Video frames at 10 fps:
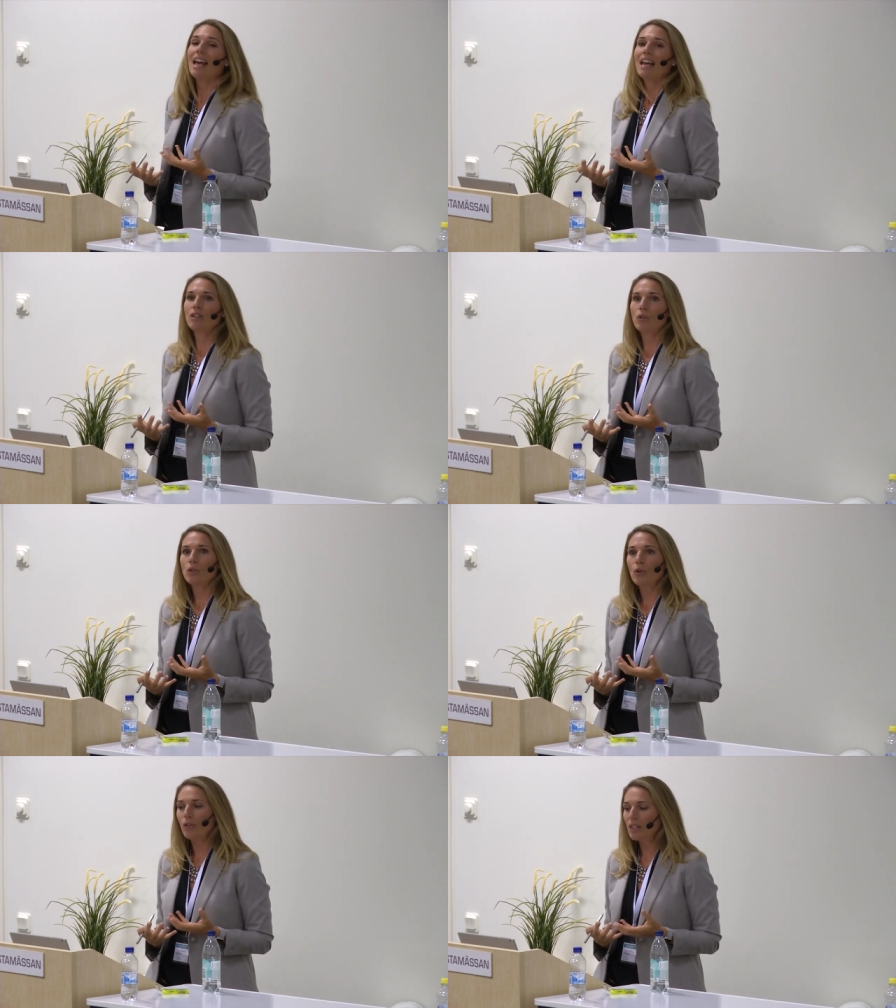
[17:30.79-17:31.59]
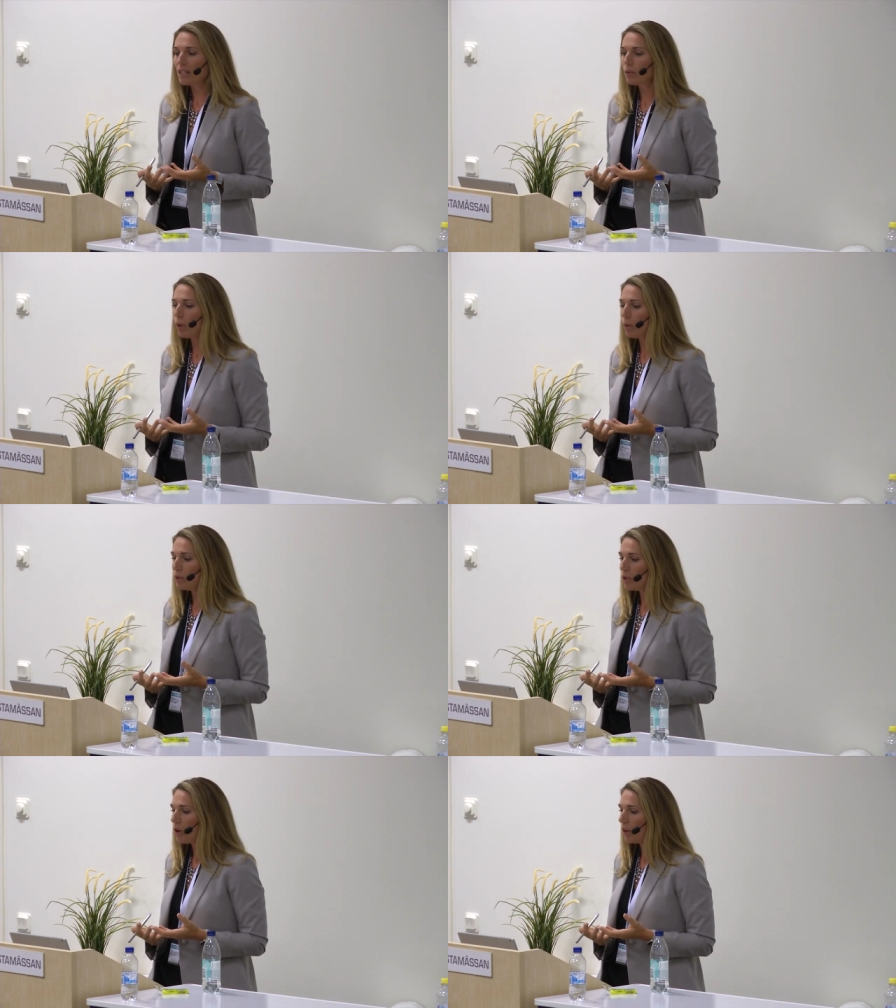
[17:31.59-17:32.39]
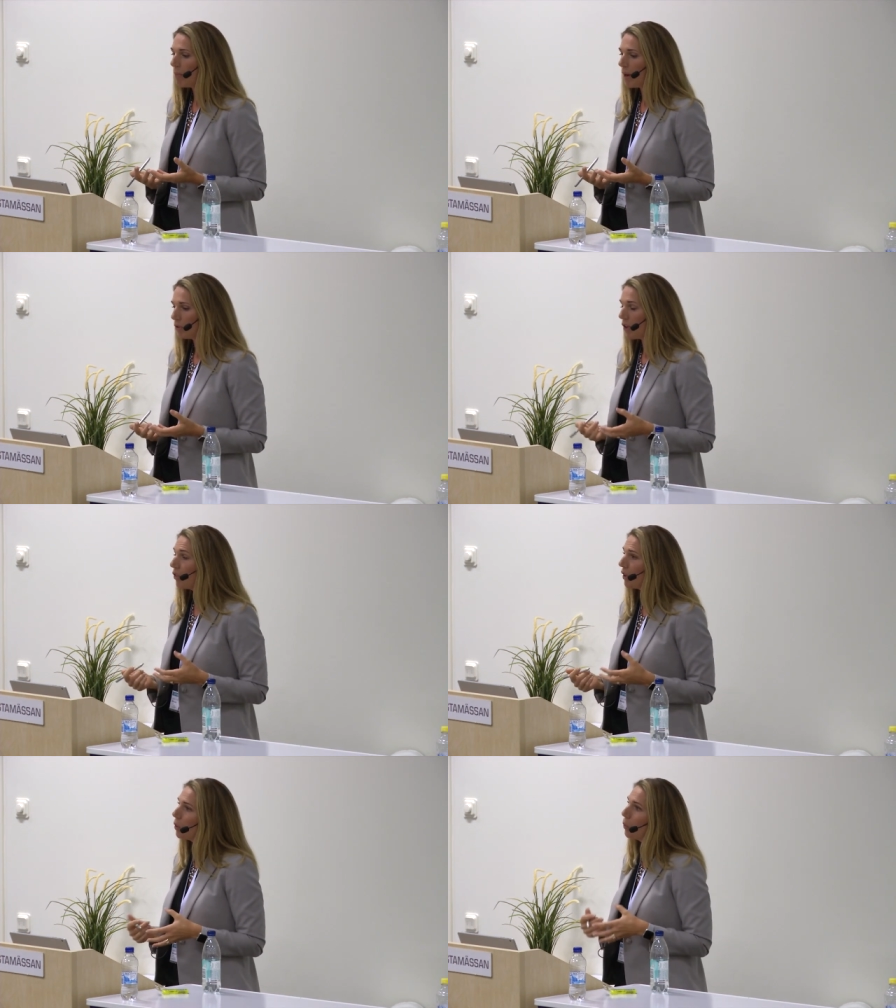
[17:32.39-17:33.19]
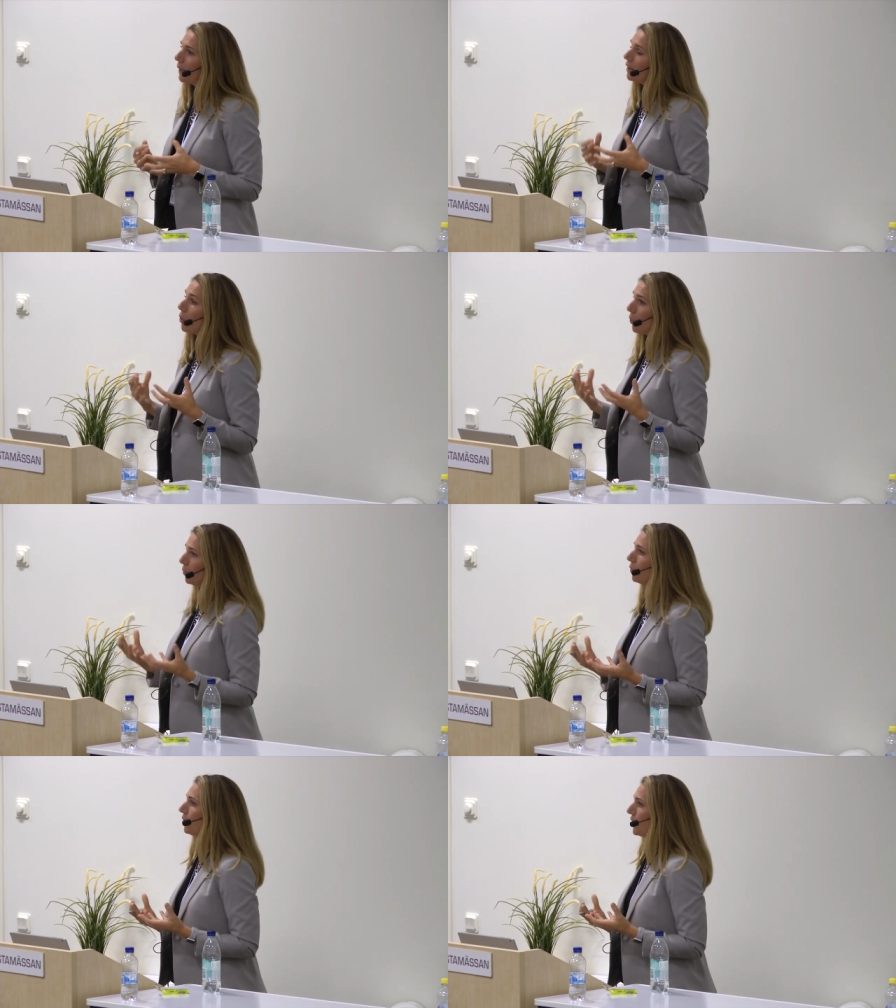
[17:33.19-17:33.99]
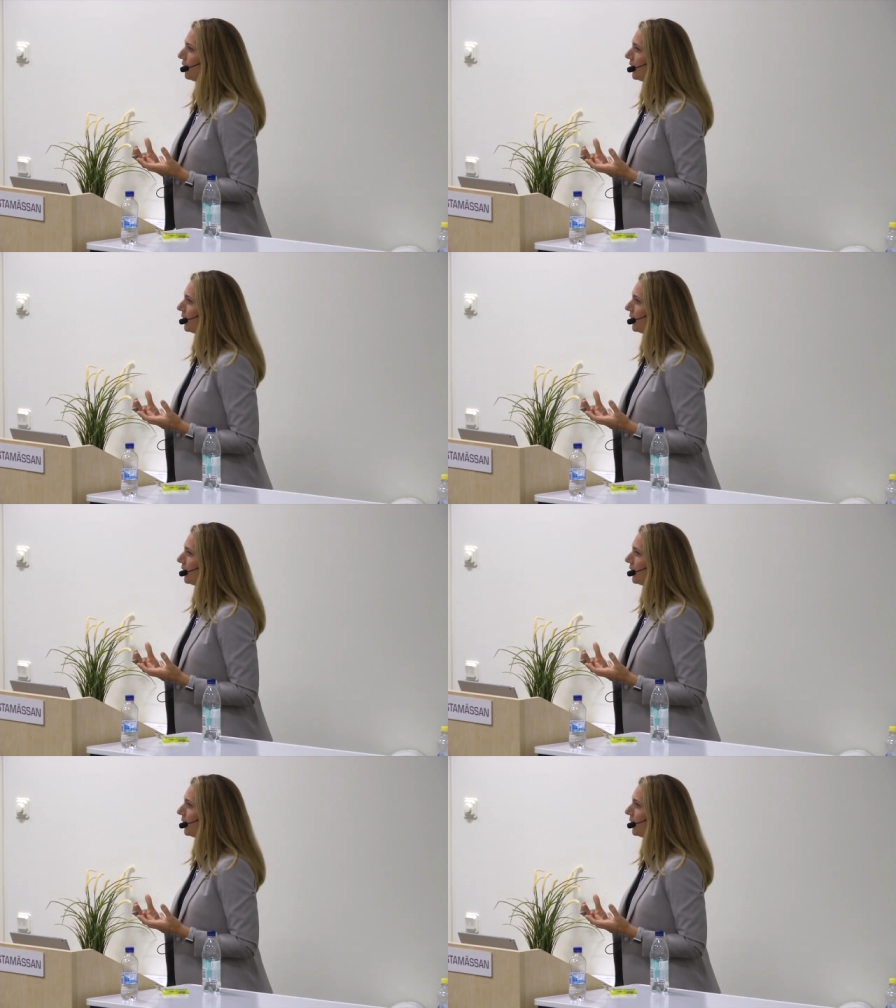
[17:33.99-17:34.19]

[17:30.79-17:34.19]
And so this is where we talk about the quick overview